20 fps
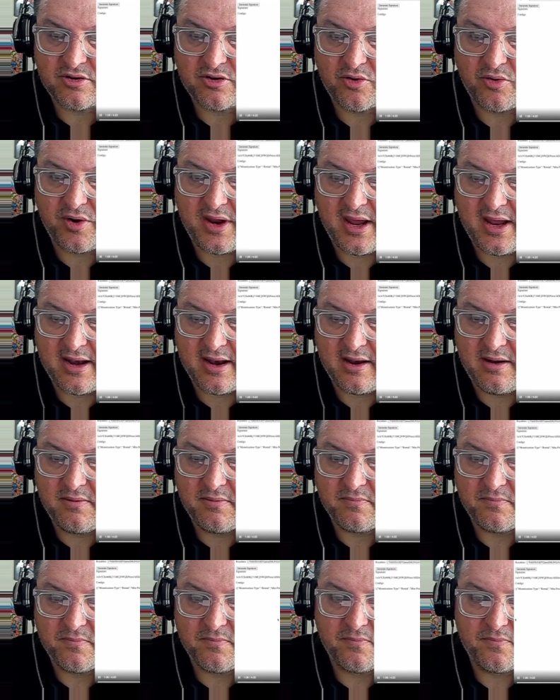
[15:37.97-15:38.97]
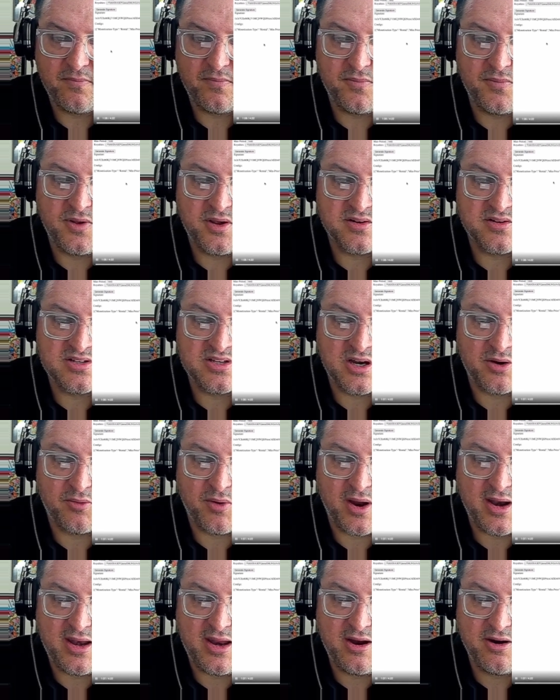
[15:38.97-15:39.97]
created. You can see it
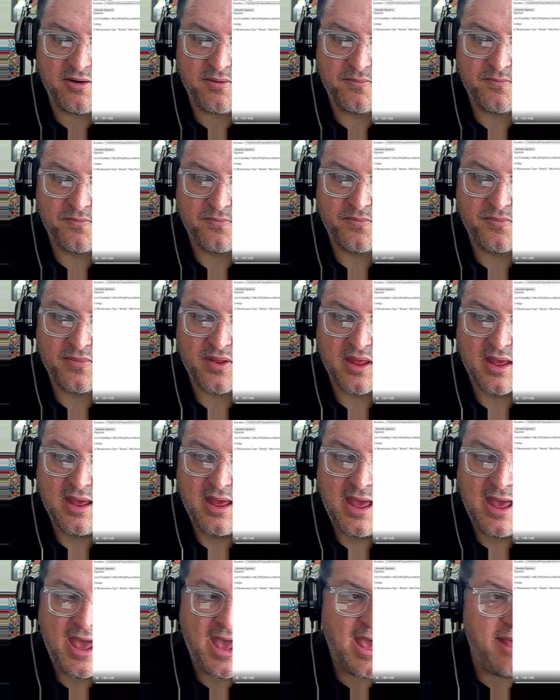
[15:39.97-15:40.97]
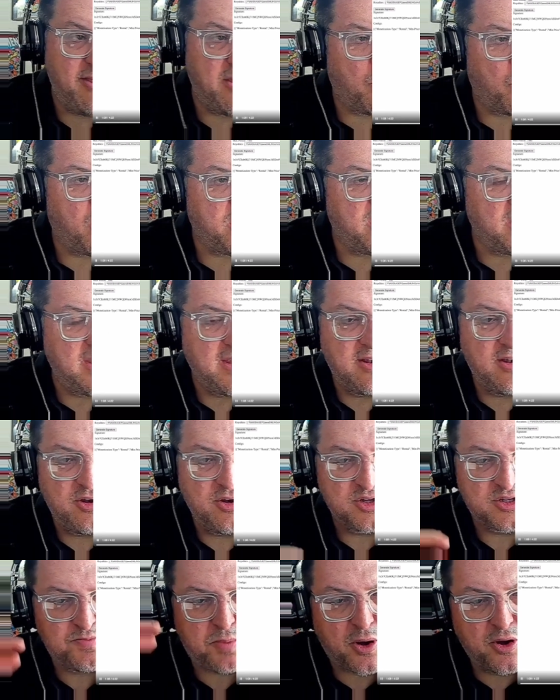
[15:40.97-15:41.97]
right here. And then what you need to do
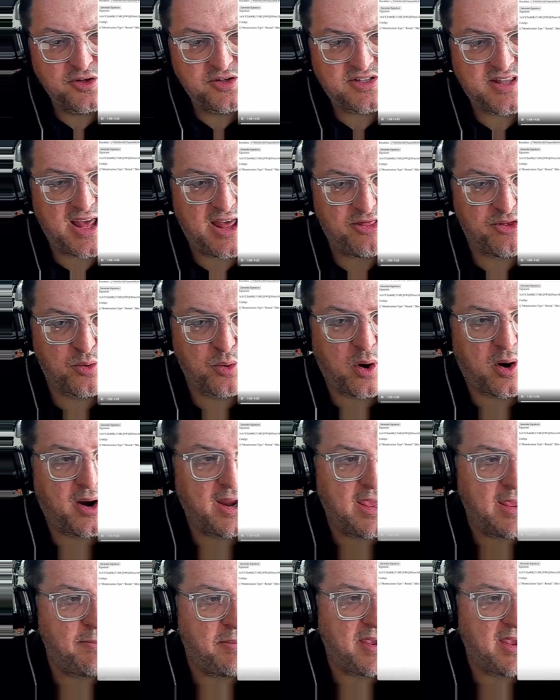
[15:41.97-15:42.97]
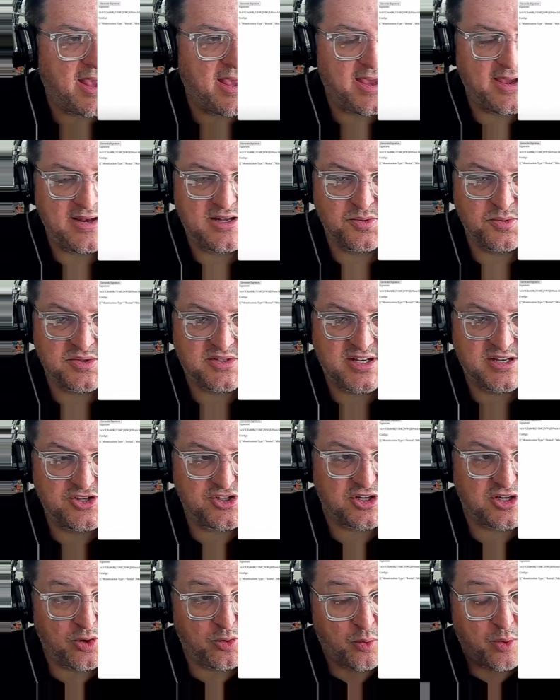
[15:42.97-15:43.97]
is post that through our API to
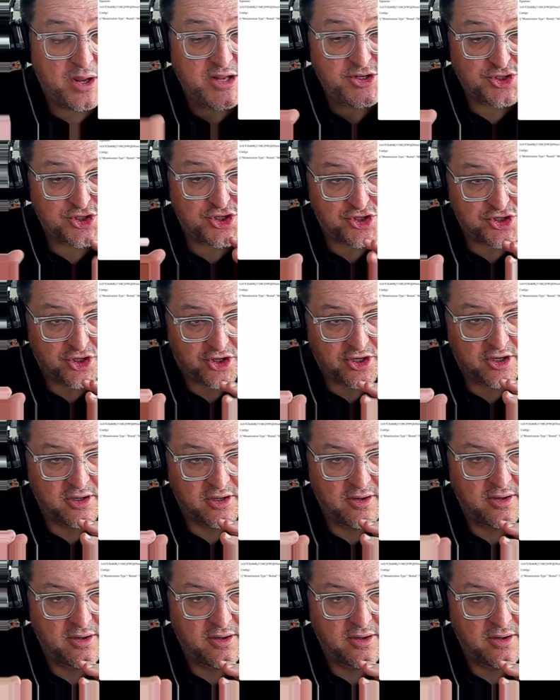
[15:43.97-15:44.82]
essentially register